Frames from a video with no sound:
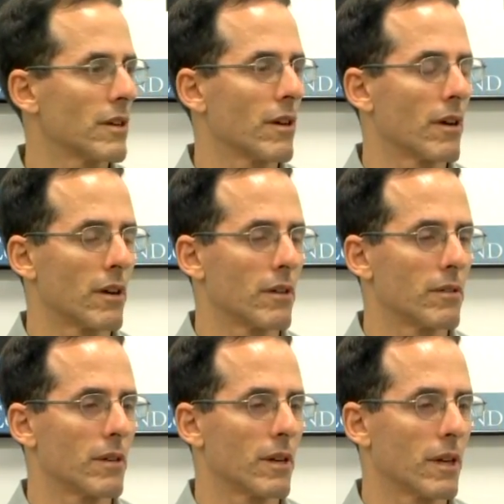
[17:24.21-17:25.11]

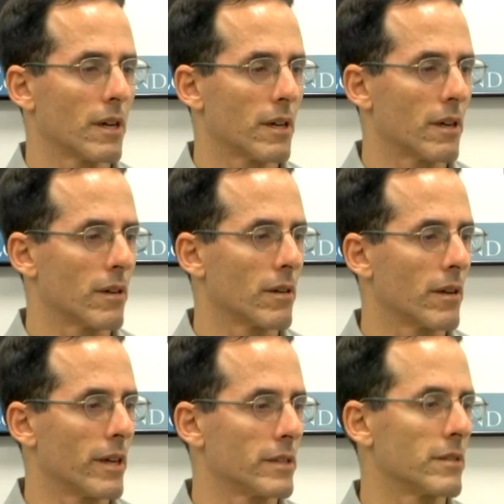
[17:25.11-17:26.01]

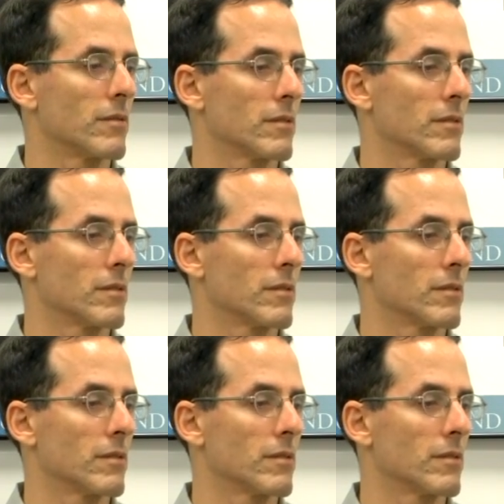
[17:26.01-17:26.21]
and